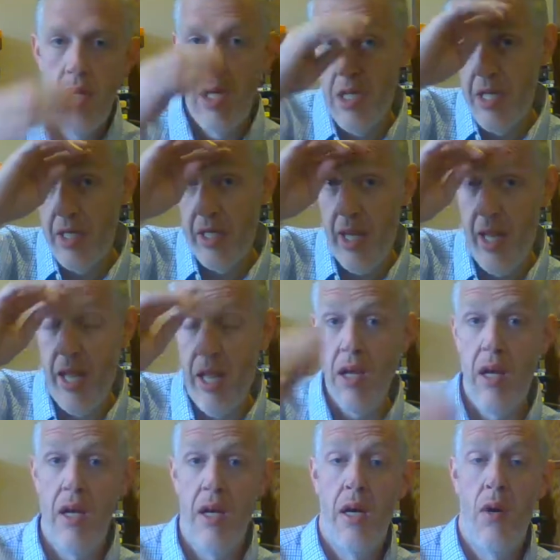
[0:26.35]
indicate
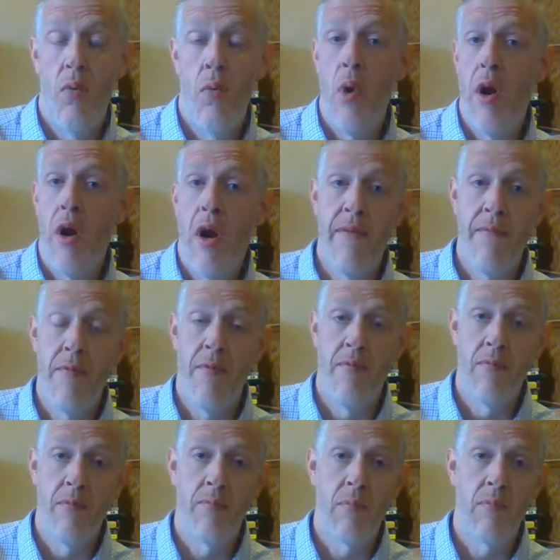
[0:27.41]
uh, where I've
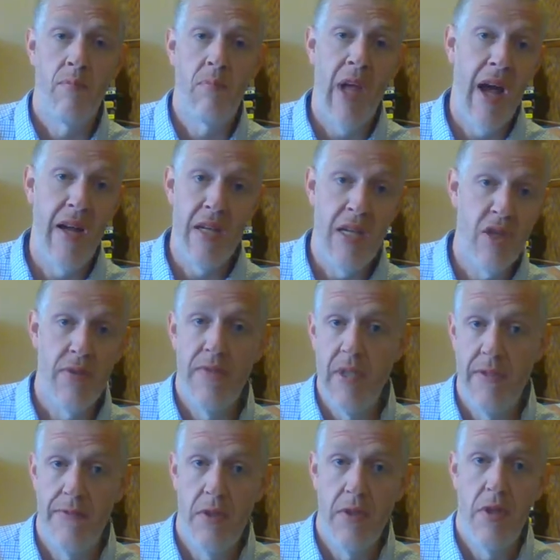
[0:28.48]
gotten each of
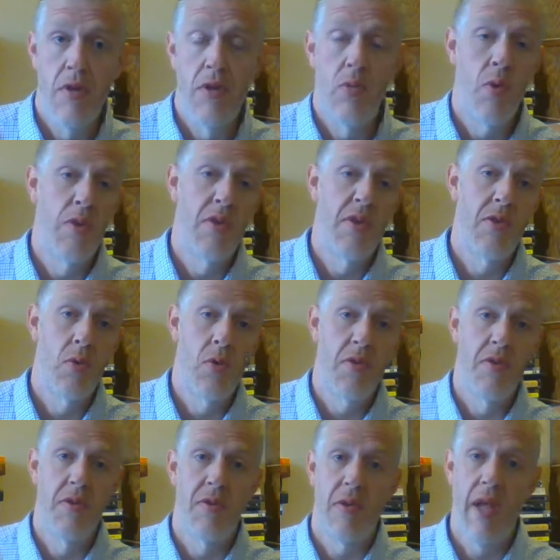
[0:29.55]
these footnotes, where the
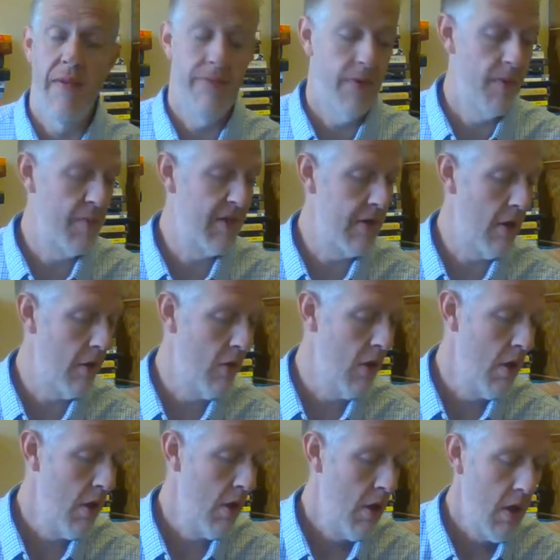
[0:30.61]
sources came from. So
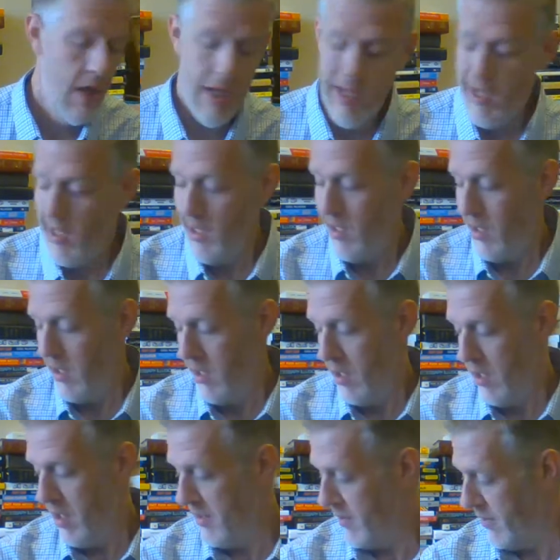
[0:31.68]

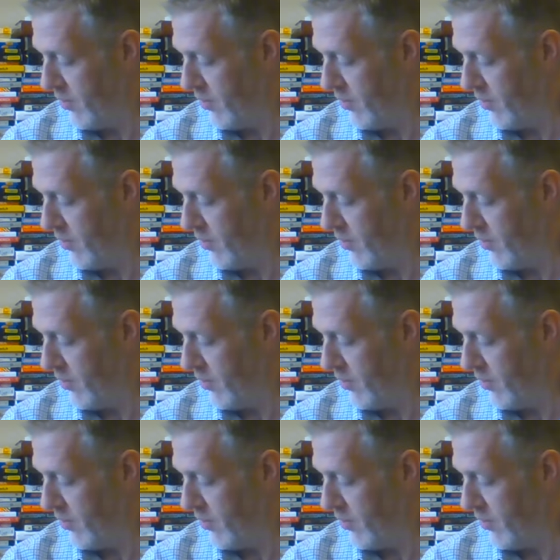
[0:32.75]
this